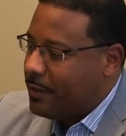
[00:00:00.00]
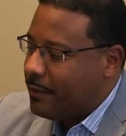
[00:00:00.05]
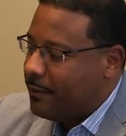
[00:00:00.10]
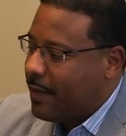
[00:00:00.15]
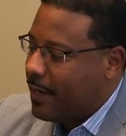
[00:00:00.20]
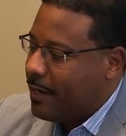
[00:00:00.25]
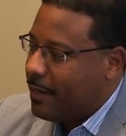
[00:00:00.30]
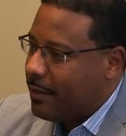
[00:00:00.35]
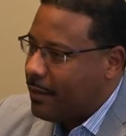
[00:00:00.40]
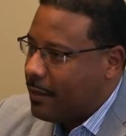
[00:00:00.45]
You've
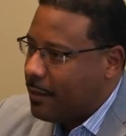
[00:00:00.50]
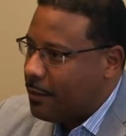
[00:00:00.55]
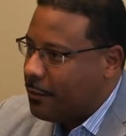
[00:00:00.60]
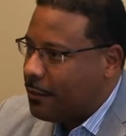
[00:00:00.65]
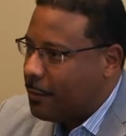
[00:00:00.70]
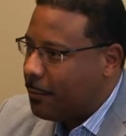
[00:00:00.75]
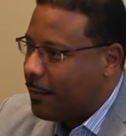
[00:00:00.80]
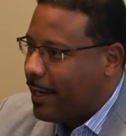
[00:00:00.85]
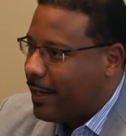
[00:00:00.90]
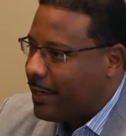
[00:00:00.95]
got to know
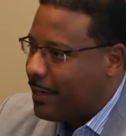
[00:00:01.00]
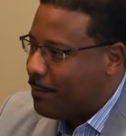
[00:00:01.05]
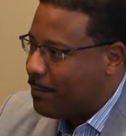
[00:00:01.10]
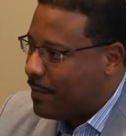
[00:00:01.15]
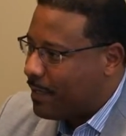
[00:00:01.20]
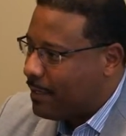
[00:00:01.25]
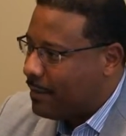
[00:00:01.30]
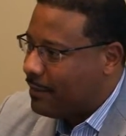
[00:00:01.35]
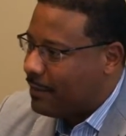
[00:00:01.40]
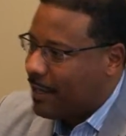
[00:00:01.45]
the right
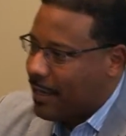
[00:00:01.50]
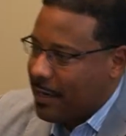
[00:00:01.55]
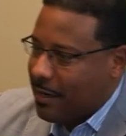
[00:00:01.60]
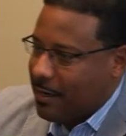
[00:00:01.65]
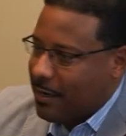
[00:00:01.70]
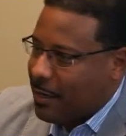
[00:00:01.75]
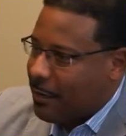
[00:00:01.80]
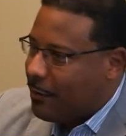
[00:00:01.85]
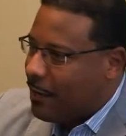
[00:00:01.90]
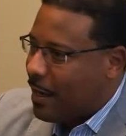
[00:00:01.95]
committees. You've got to
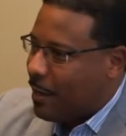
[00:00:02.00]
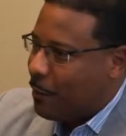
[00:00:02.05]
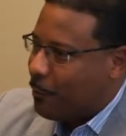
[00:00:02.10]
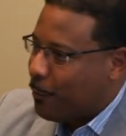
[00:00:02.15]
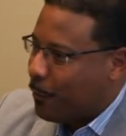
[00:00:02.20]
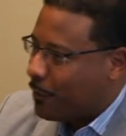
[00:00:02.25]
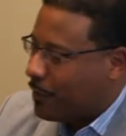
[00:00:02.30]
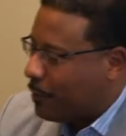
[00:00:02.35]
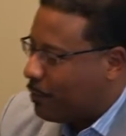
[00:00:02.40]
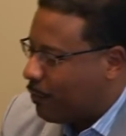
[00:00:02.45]
know how to
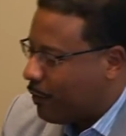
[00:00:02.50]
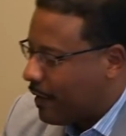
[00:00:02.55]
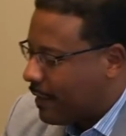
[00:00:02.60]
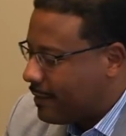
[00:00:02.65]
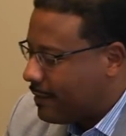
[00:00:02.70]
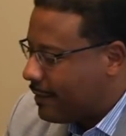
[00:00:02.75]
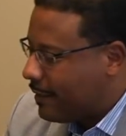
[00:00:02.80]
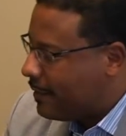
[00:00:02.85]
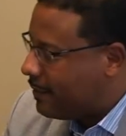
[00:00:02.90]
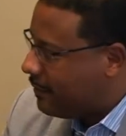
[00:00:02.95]
work the
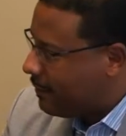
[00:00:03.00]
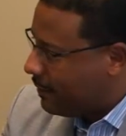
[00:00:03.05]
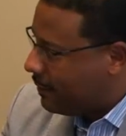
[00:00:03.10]
process.